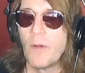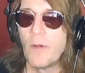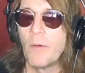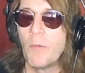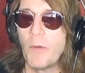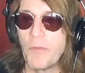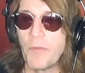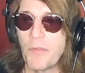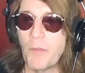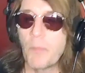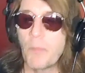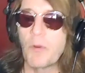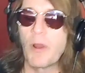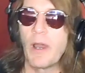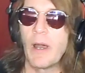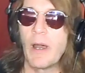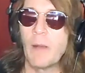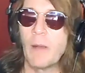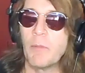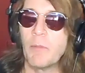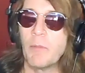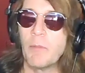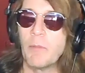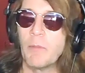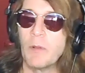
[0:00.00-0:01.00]
the
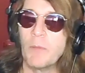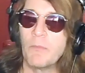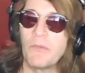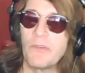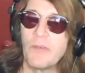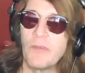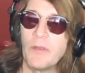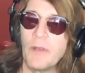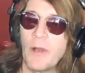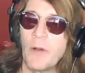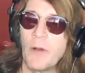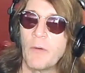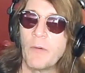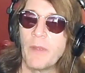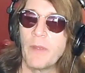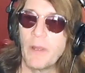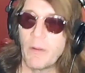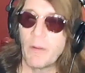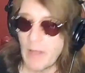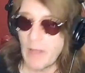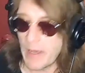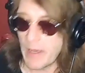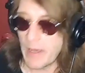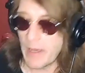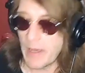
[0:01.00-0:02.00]
problems. We had a
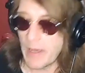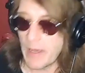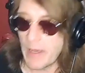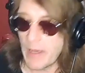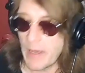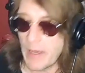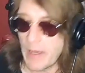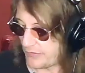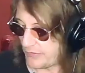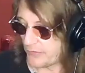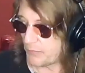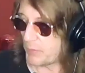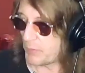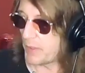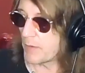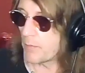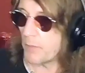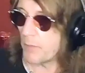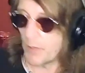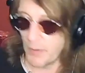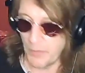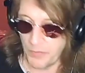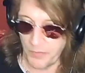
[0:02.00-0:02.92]
lot of issues. We were both